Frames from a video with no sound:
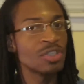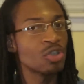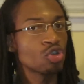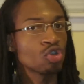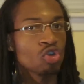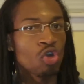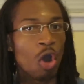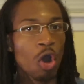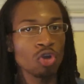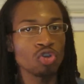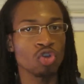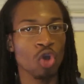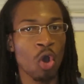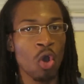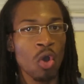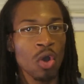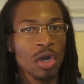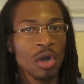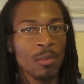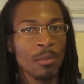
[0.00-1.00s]
his cross
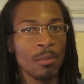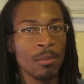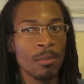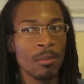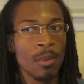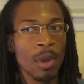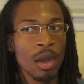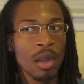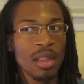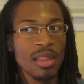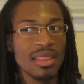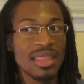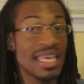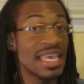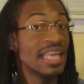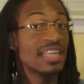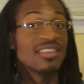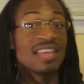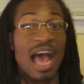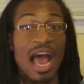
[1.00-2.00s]
on him
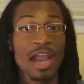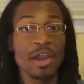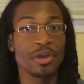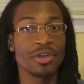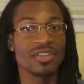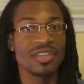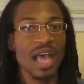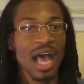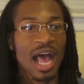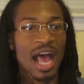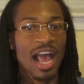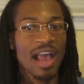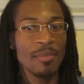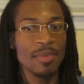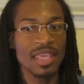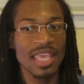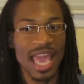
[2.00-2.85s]
the entire time,